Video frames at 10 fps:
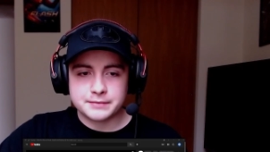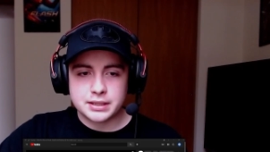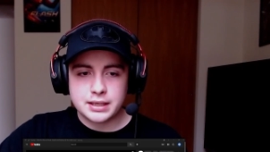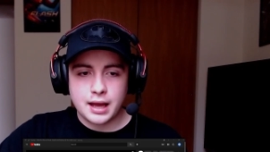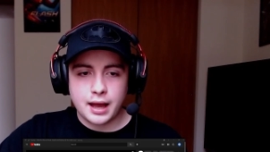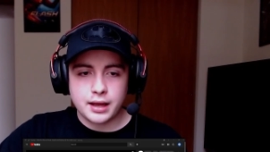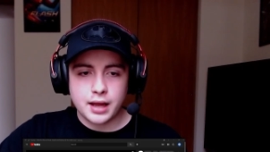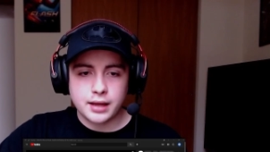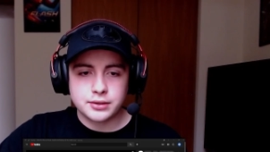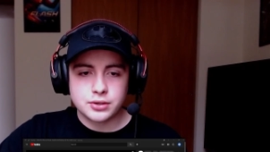Yeah, I
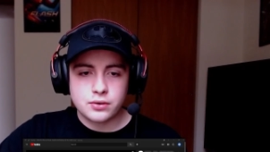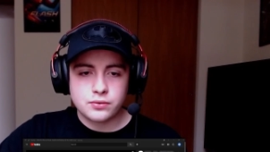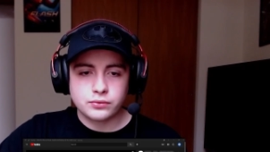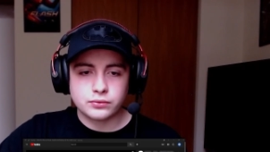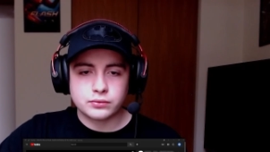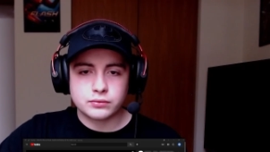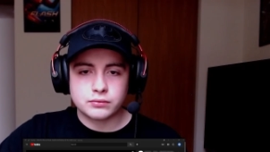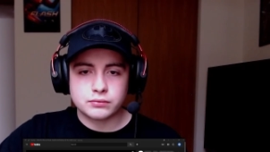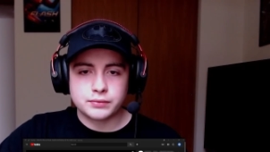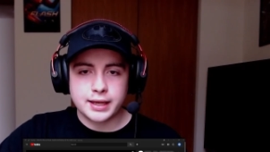I don't
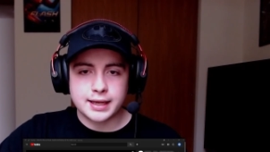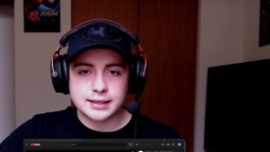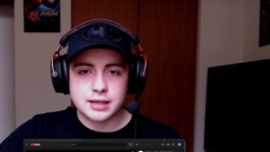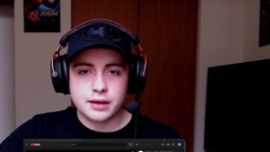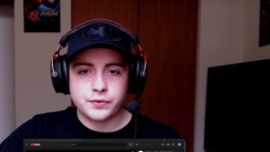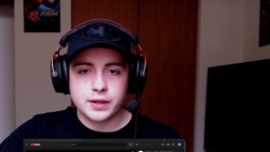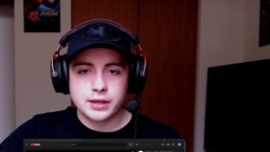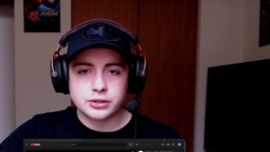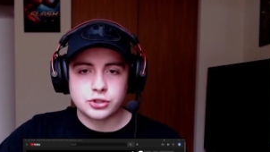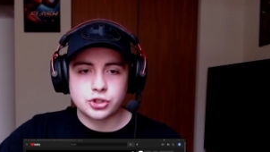like I said, this
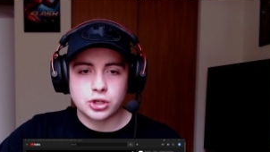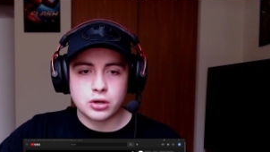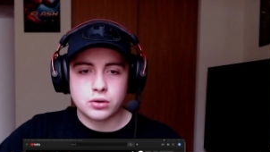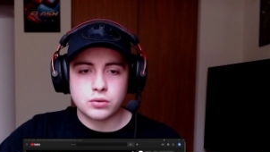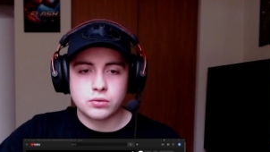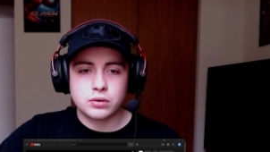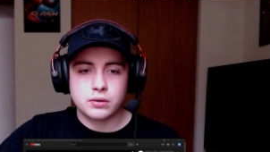show